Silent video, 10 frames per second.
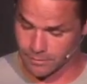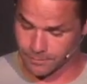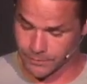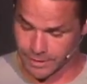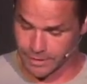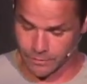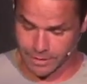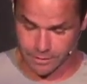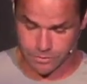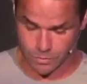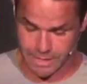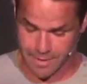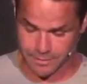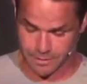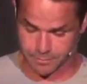And anyway, look what's
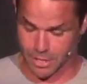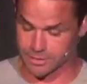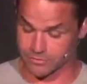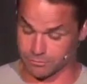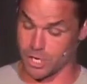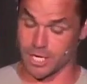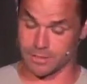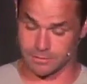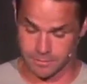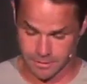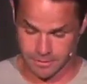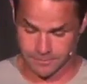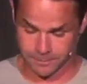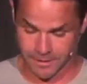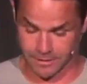happened to the price of bread.
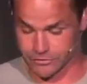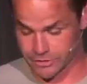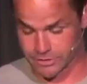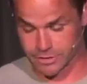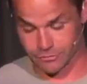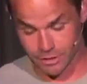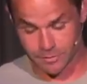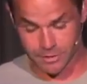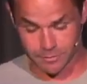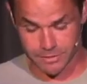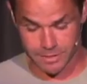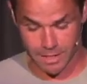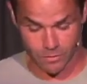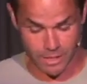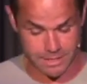And if Jesus had really been the
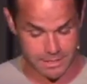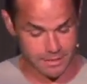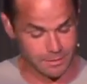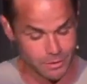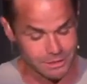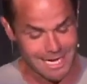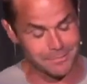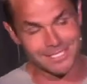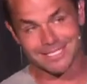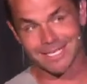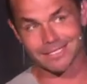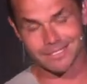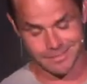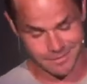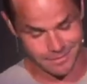Messiah, why has nothing much happened
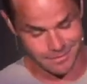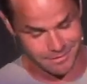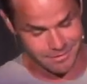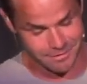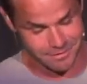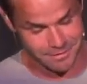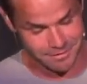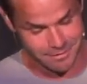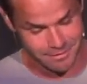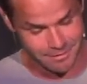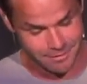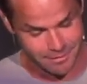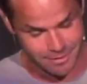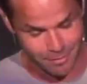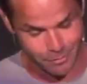since?
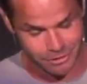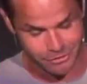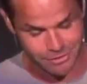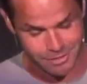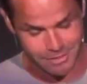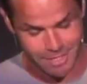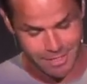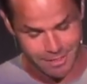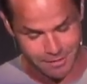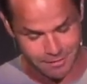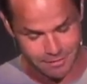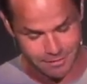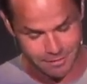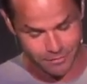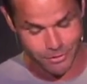Not much used to say
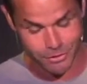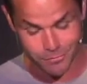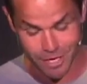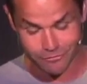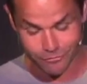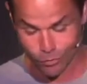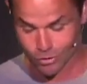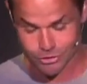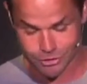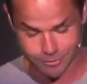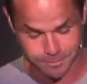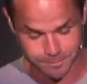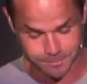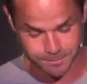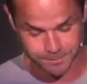that when you met for worship,
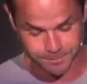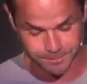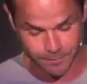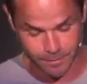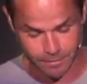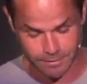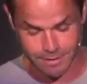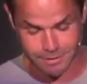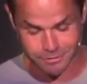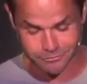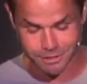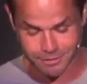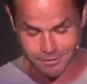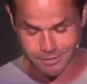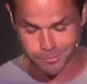the sense of
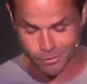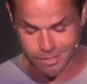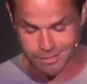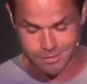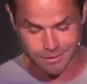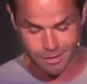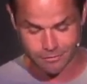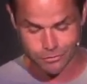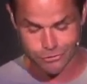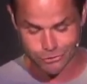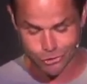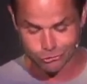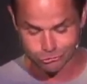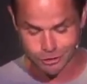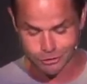Jesus' presence and love was so
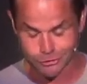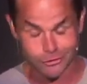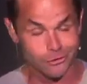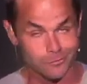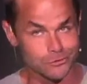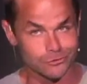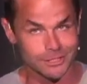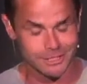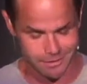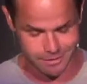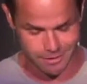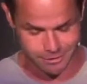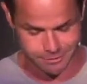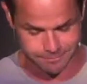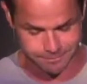real you could almost reach out and
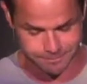touch him.